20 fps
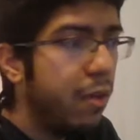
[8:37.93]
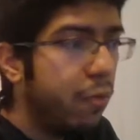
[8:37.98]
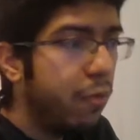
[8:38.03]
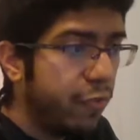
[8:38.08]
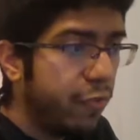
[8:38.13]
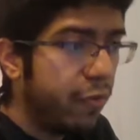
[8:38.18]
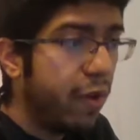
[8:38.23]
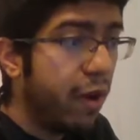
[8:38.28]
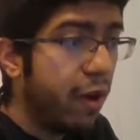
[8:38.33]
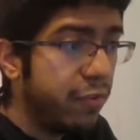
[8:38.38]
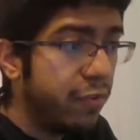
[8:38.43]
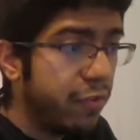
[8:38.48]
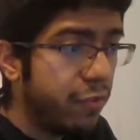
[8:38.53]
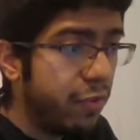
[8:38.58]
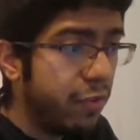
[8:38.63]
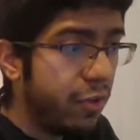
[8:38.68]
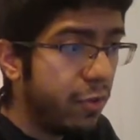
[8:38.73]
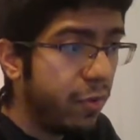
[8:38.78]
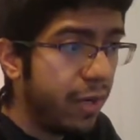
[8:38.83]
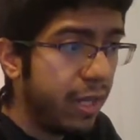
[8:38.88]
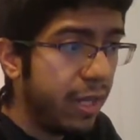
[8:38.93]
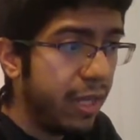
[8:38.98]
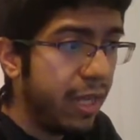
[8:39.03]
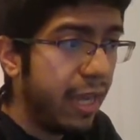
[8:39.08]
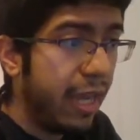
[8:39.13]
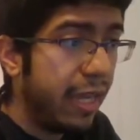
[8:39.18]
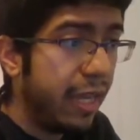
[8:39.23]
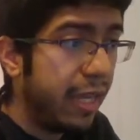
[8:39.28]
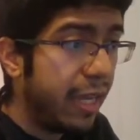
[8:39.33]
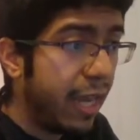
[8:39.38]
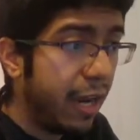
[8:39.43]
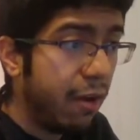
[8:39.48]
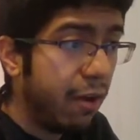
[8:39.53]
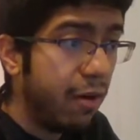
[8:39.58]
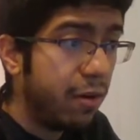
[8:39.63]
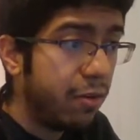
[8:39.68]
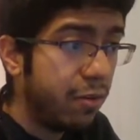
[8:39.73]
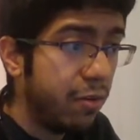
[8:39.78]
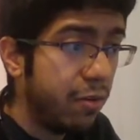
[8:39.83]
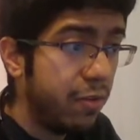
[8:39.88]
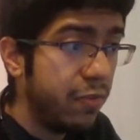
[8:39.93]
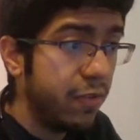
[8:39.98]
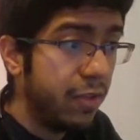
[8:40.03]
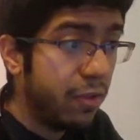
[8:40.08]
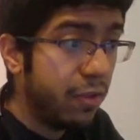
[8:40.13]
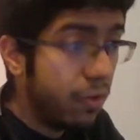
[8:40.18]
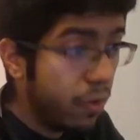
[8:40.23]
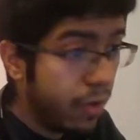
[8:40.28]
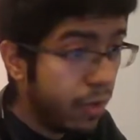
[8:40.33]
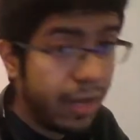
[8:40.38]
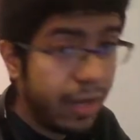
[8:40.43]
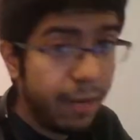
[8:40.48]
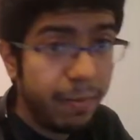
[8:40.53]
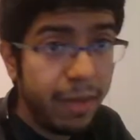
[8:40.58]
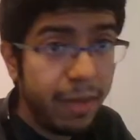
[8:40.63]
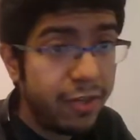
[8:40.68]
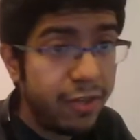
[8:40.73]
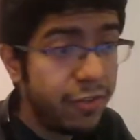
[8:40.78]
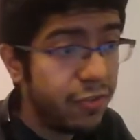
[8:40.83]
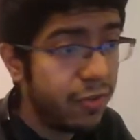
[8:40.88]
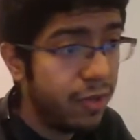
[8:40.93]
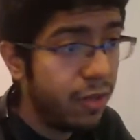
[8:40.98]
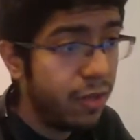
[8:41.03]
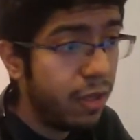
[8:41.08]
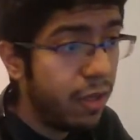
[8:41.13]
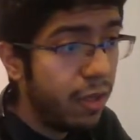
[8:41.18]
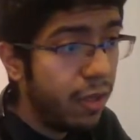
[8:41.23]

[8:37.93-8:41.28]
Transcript: with continuity and characters and good animation.